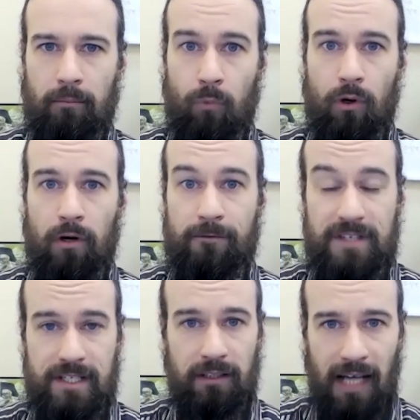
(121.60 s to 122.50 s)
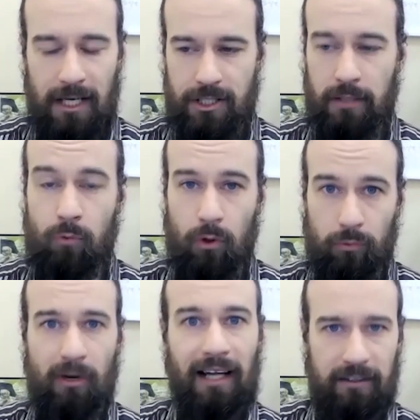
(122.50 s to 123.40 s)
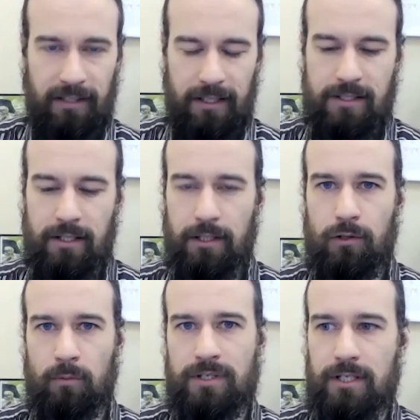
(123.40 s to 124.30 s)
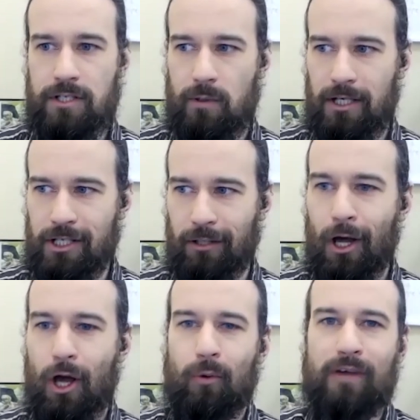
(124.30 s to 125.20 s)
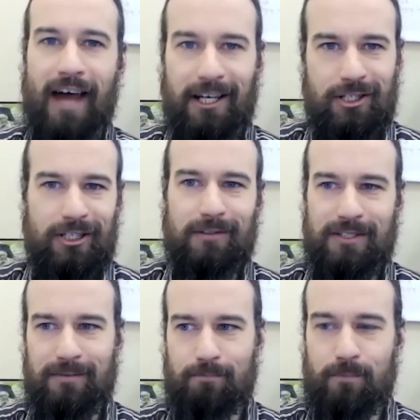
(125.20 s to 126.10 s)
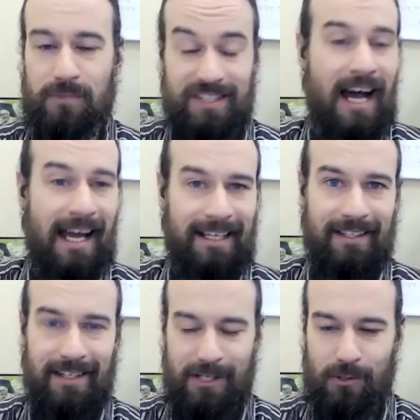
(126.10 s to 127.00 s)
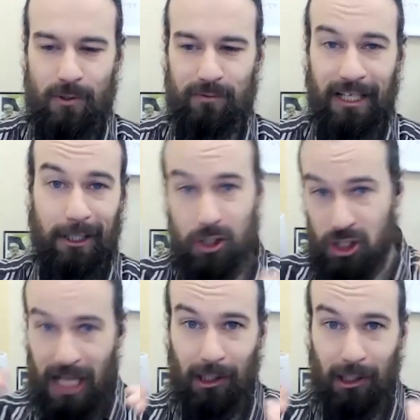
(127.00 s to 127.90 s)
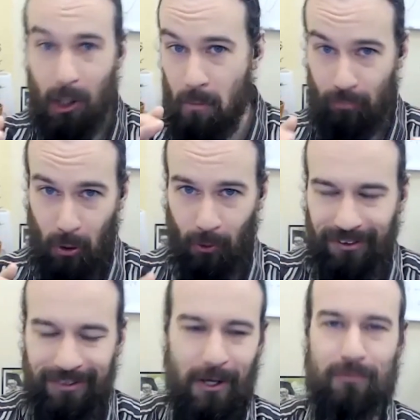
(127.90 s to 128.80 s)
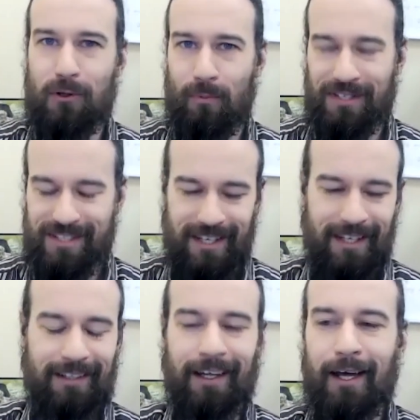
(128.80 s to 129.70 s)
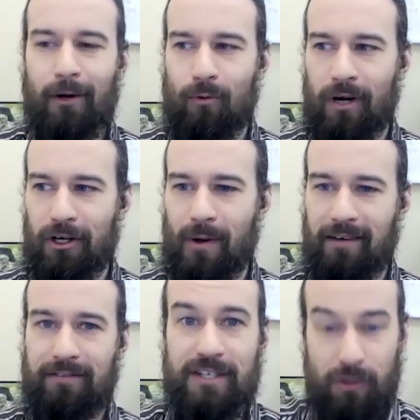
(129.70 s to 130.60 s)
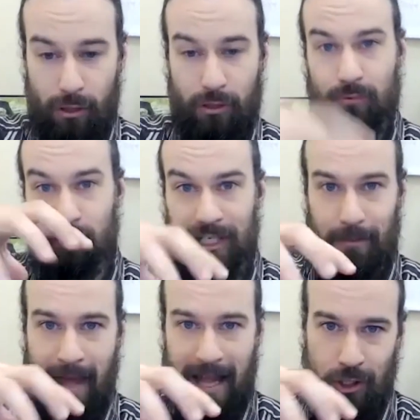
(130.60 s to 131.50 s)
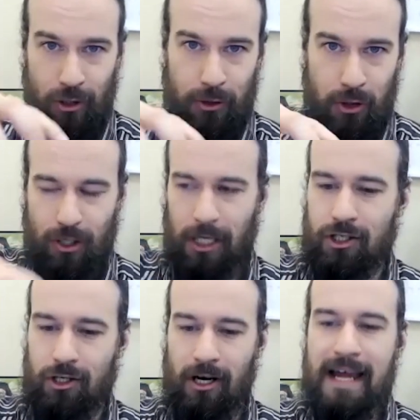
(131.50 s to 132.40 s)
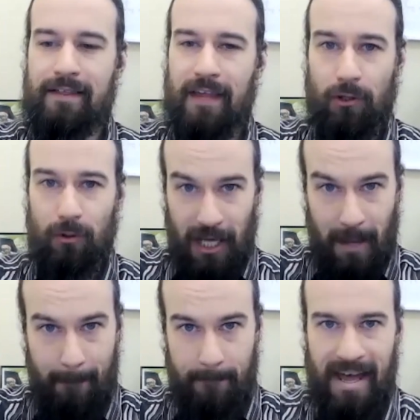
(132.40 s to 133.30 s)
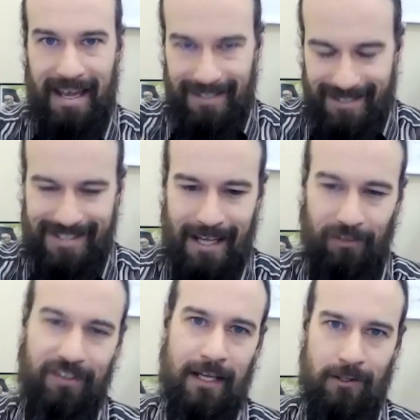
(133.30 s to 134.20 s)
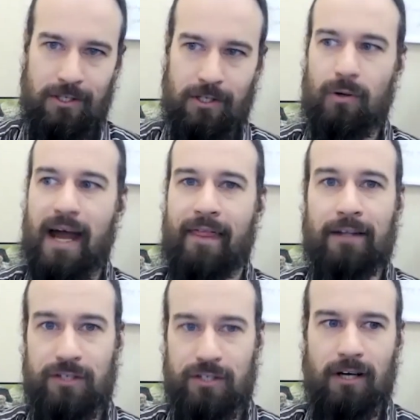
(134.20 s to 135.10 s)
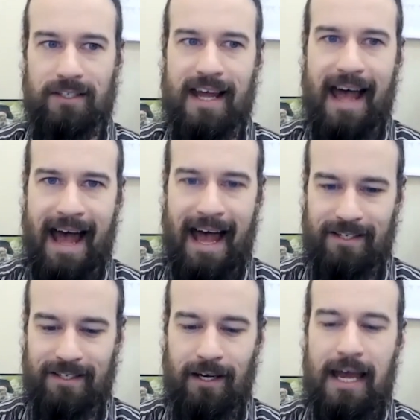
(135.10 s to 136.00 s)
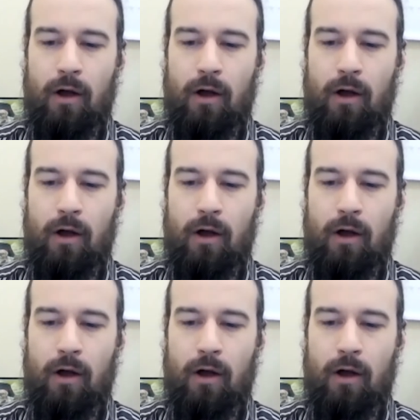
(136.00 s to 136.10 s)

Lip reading: more physiologic, more relevant to the human situation, we've actually designed this sort of like jello mold of human skin, where you have this three-dimensional structure that you can embed cells into and then start to ask